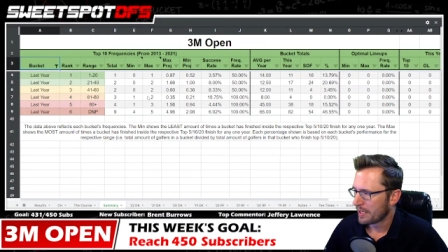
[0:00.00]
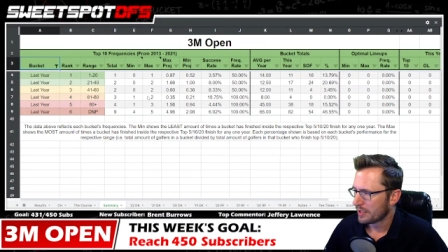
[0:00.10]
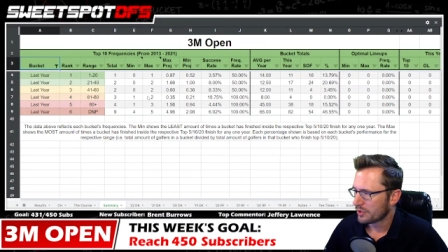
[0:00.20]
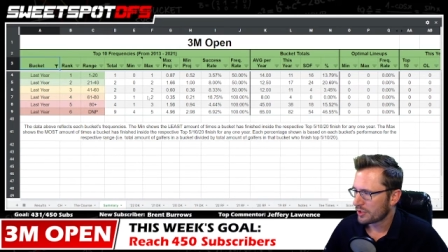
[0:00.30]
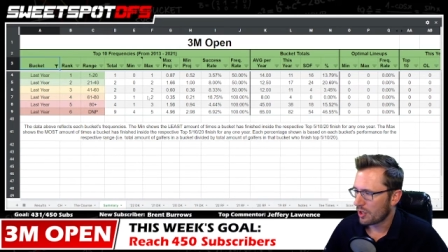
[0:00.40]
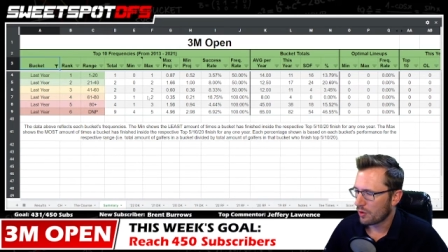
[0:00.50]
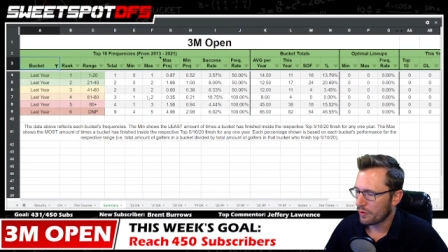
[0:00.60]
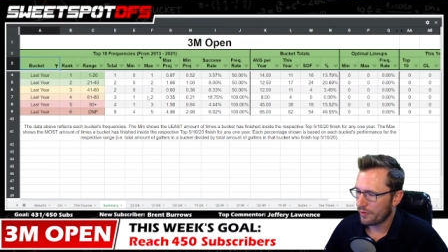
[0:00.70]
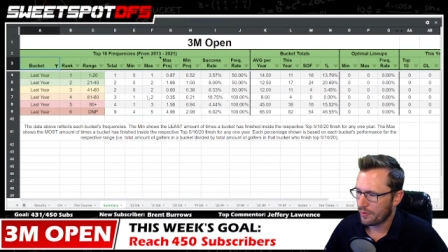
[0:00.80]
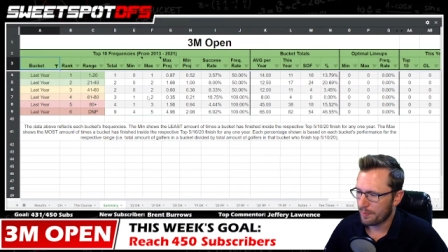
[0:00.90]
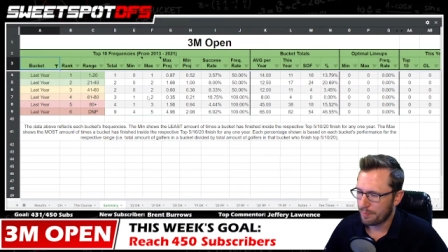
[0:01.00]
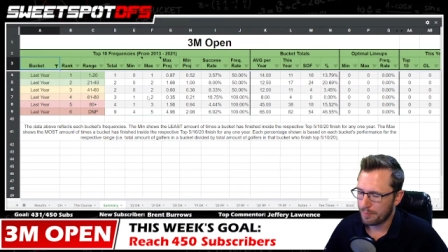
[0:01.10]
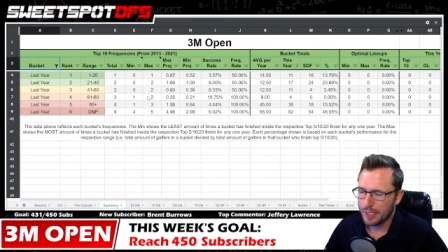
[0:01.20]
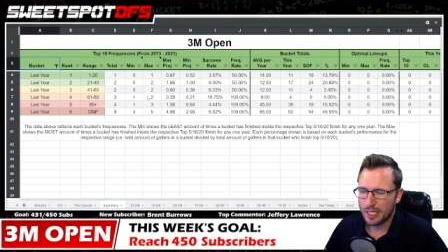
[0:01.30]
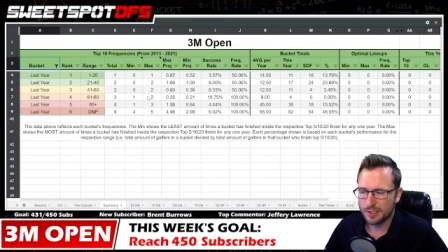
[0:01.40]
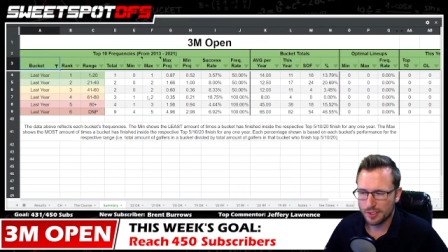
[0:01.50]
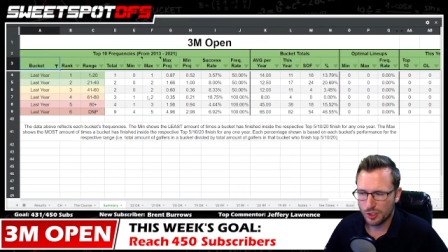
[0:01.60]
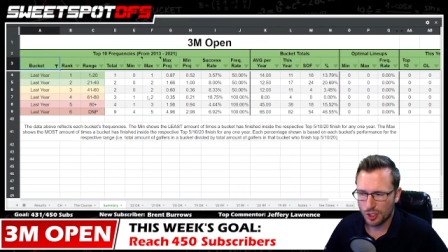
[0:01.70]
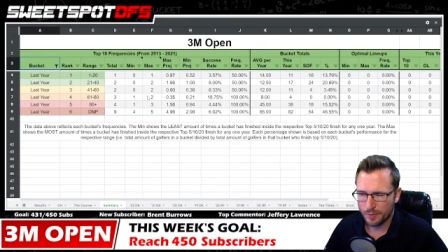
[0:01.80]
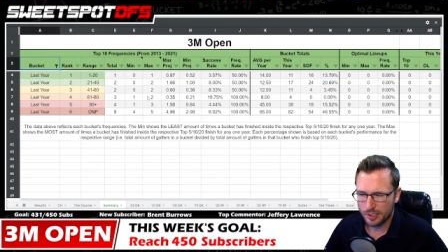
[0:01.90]
So because this
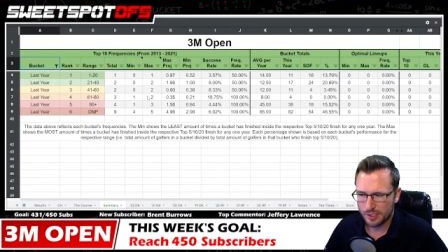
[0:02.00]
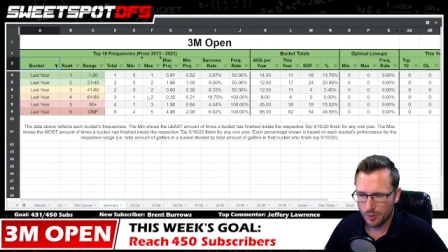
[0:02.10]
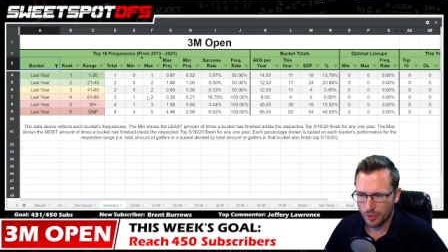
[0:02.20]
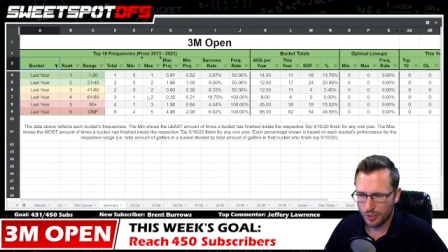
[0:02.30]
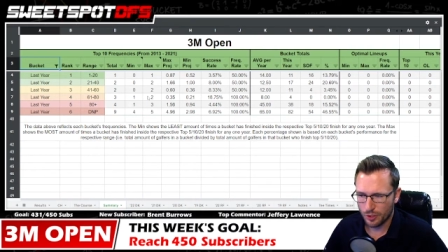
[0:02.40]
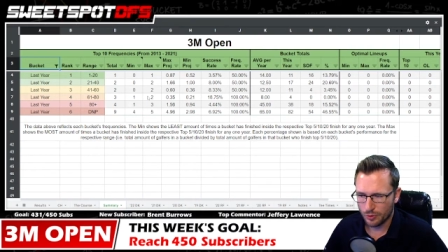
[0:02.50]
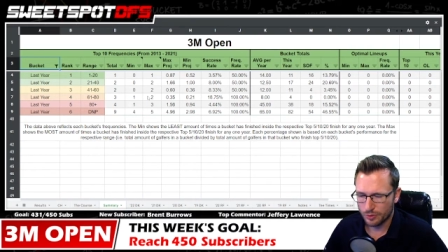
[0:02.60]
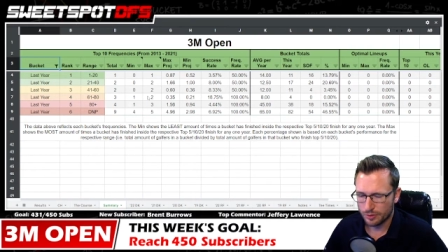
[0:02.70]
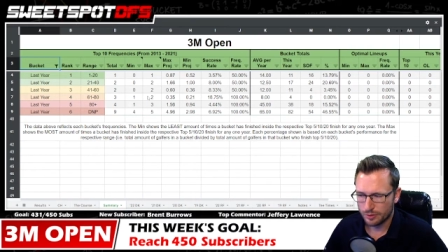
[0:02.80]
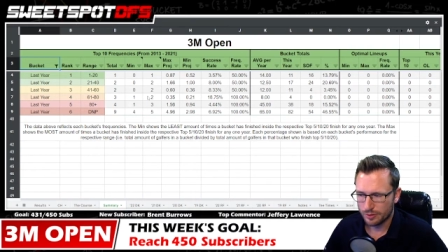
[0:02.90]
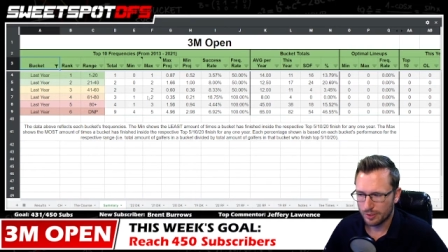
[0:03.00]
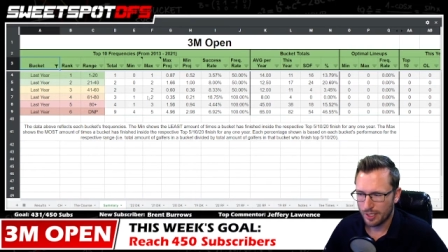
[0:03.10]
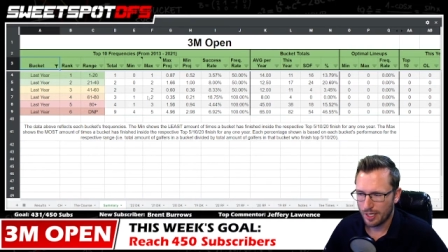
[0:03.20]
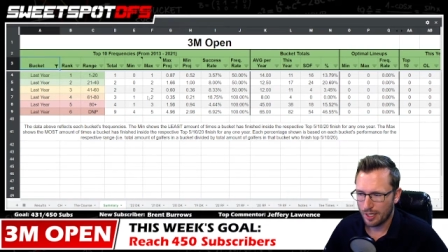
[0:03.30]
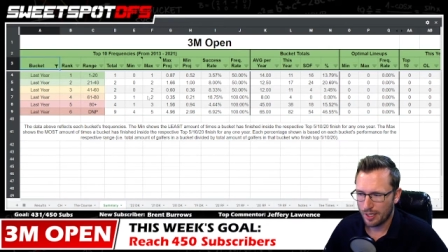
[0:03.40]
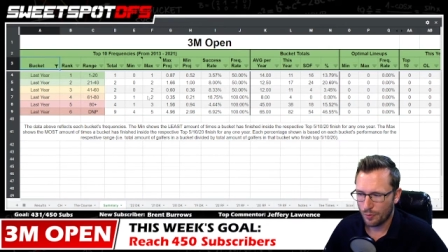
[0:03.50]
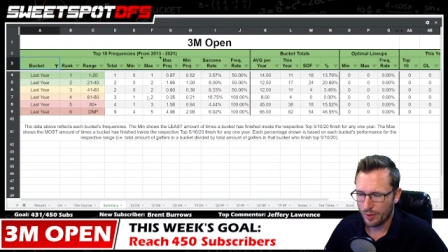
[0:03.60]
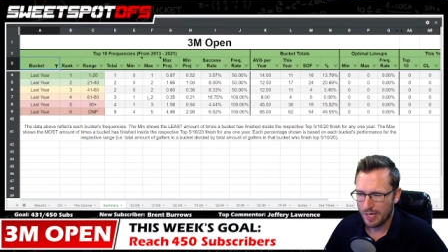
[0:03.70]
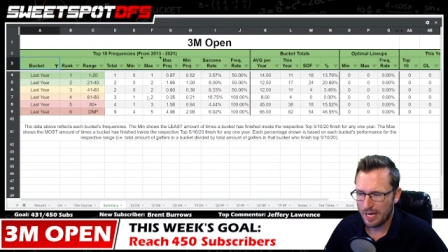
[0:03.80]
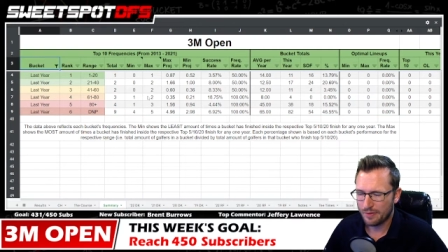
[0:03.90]
tournament is somewhat new, uh, we
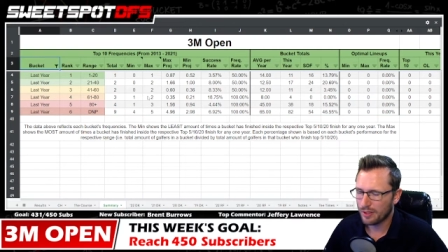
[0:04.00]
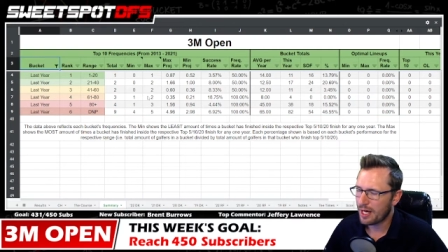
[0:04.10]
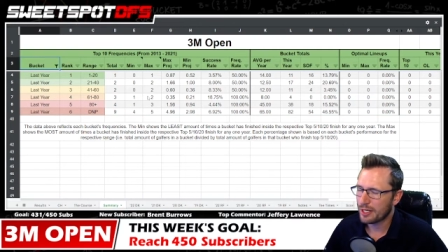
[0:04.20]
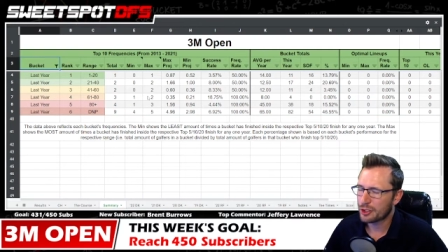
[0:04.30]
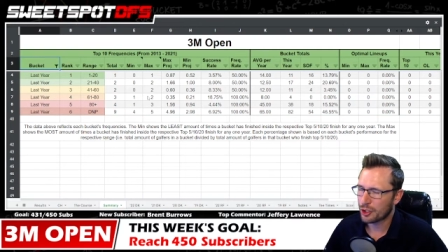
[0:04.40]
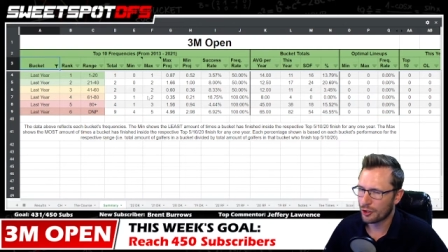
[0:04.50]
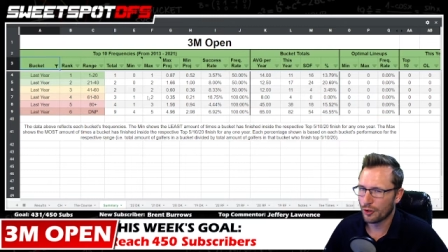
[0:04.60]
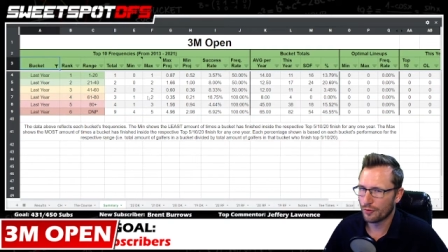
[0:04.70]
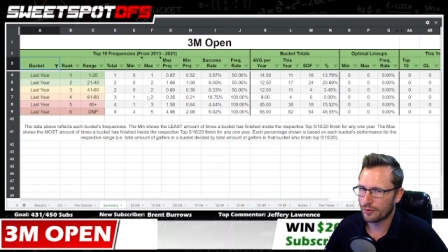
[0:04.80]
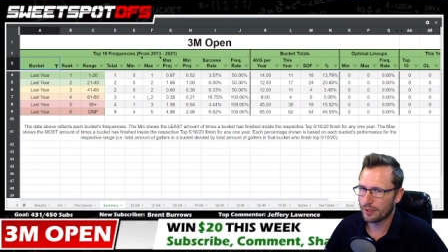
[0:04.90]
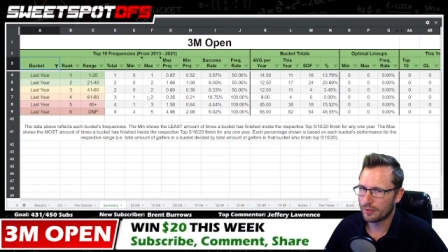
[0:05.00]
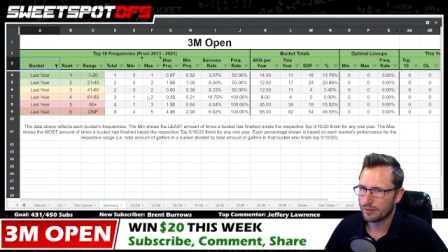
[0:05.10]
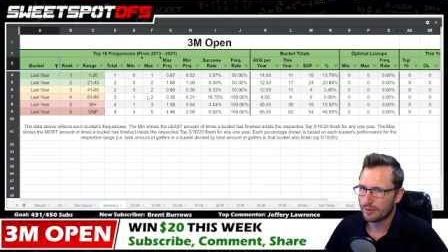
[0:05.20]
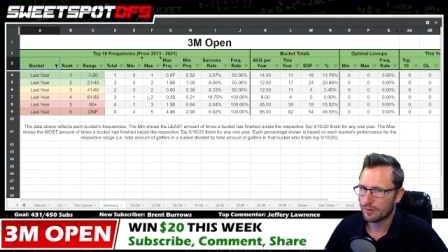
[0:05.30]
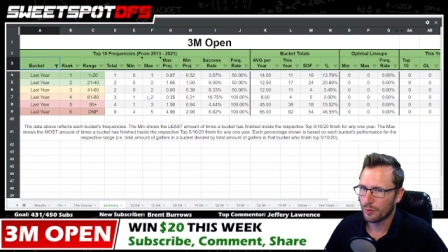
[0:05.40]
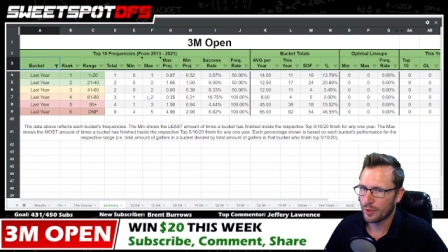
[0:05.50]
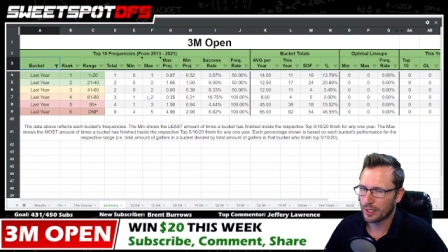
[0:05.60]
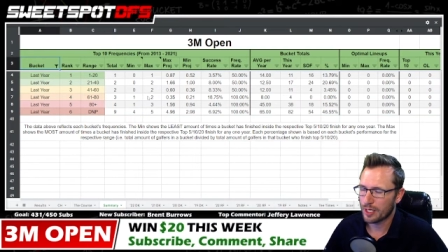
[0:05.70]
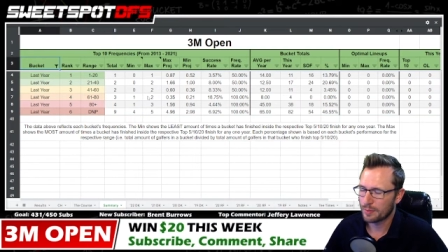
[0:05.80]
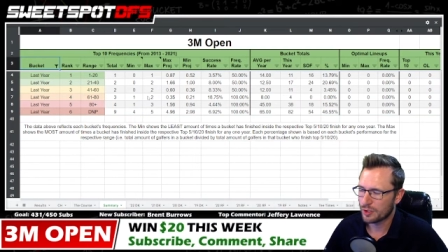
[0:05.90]
have a lot of turnover when it
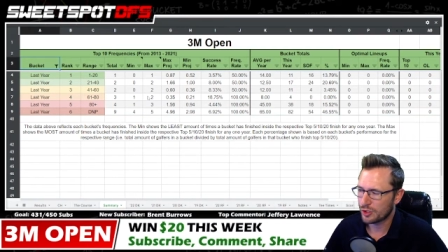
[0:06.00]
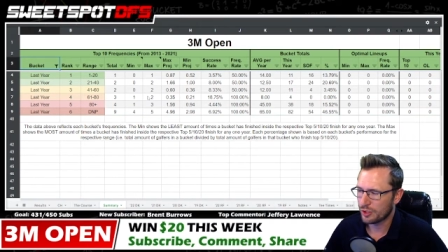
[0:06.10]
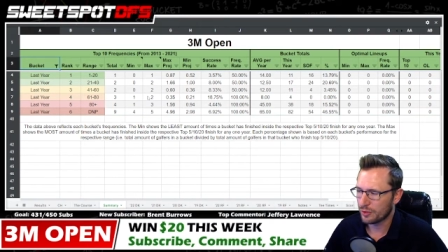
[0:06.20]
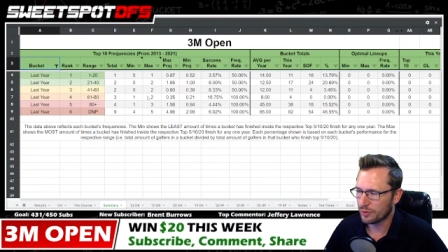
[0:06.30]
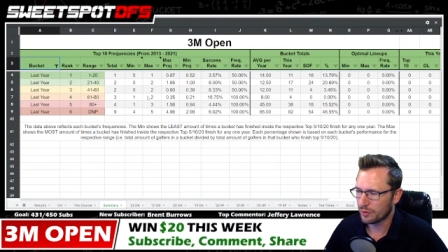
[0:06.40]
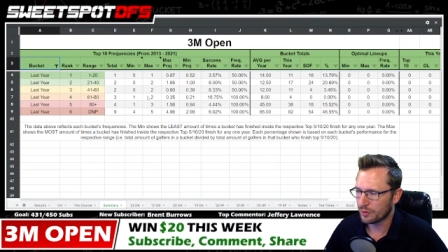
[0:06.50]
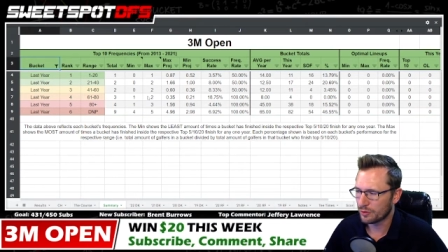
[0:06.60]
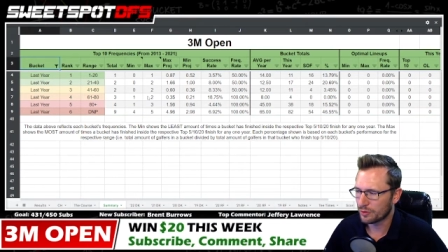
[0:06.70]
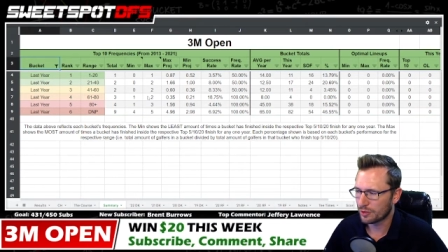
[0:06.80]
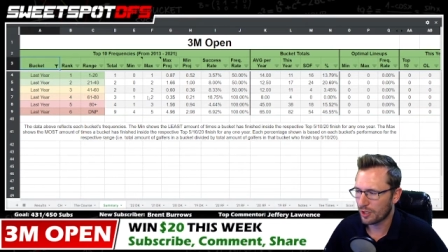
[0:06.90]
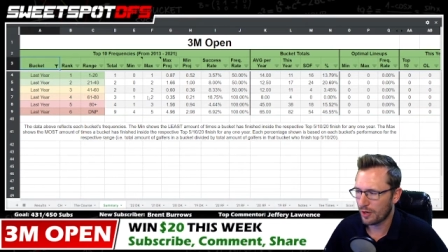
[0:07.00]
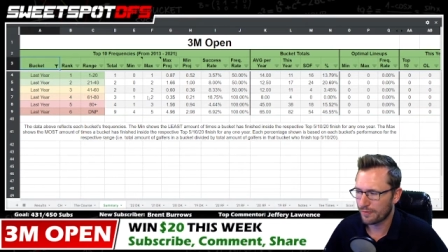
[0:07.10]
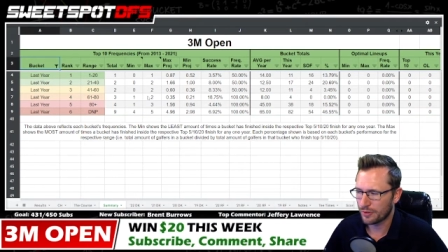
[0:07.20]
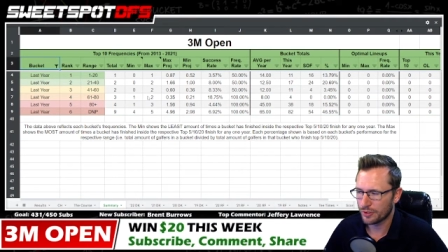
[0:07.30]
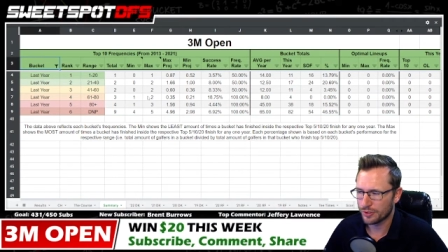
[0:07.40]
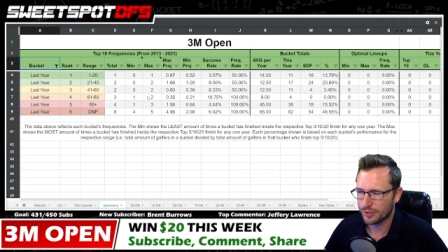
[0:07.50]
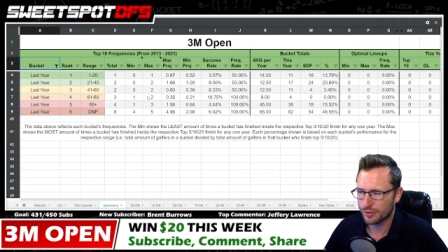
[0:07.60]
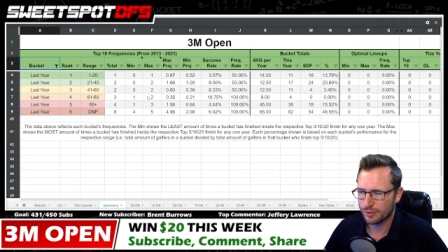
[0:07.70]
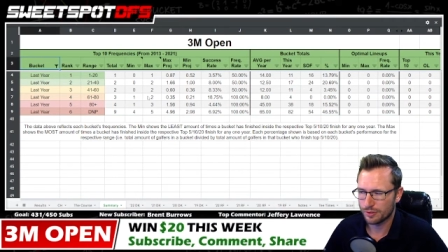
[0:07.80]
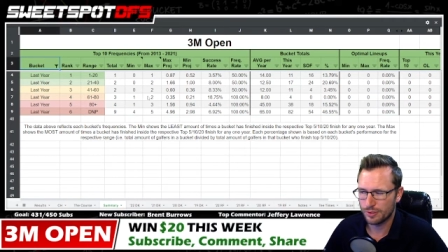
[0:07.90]
comes to
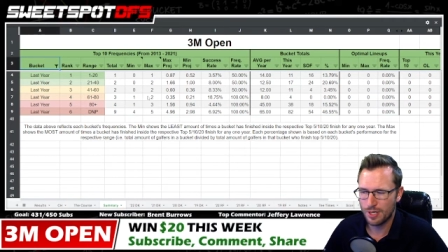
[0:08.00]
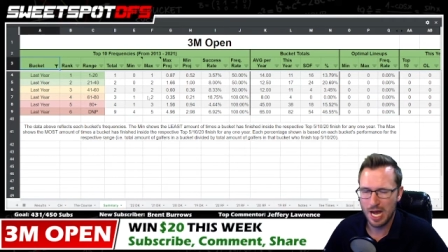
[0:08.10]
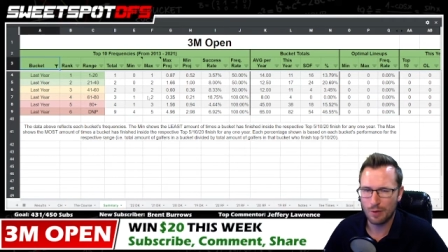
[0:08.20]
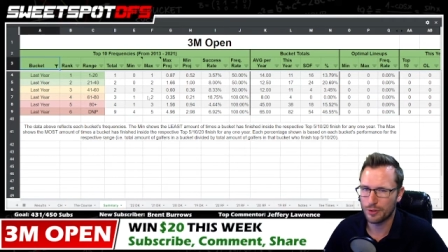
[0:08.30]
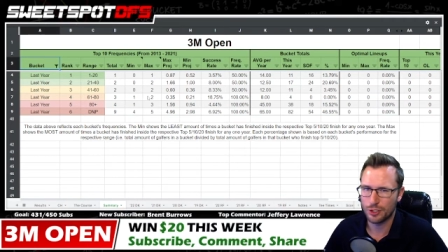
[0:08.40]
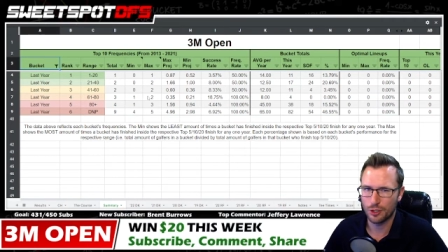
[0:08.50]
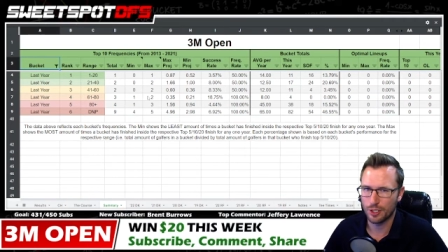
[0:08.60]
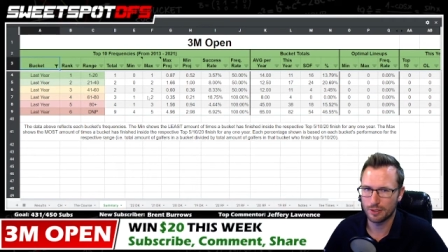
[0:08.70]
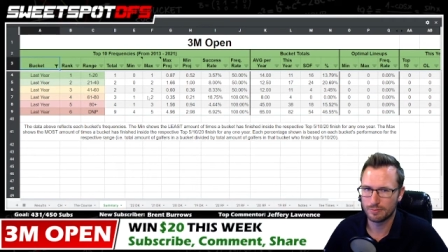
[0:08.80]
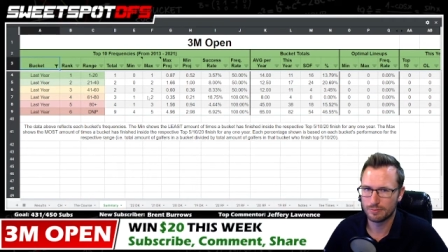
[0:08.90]
golfers not returning.